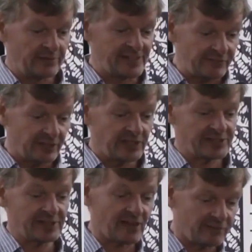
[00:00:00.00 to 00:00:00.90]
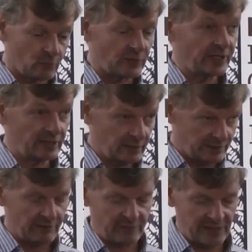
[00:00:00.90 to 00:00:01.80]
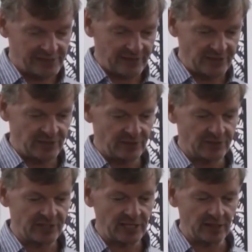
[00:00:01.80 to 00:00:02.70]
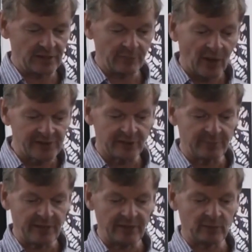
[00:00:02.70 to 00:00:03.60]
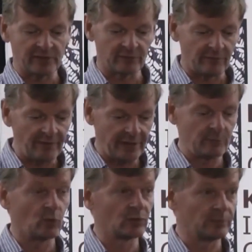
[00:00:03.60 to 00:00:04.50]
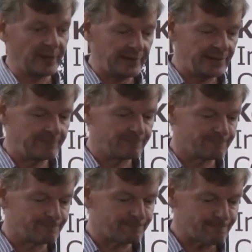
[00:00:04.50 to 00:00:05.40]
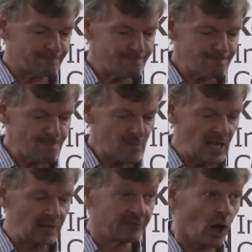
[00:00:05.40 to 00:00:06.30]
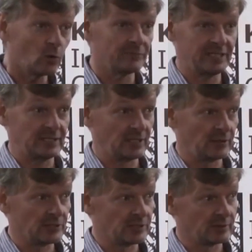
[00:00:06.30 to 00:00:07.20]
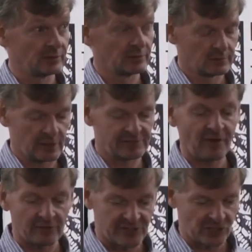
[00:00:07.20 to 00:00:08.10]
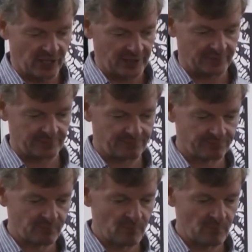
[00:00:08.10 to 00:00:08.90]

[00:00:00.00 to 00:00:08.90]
There is evidence, as I've illustrated to you today, that the Abbasid period was a very important period for the whole of the Indian Ocean, as far as China.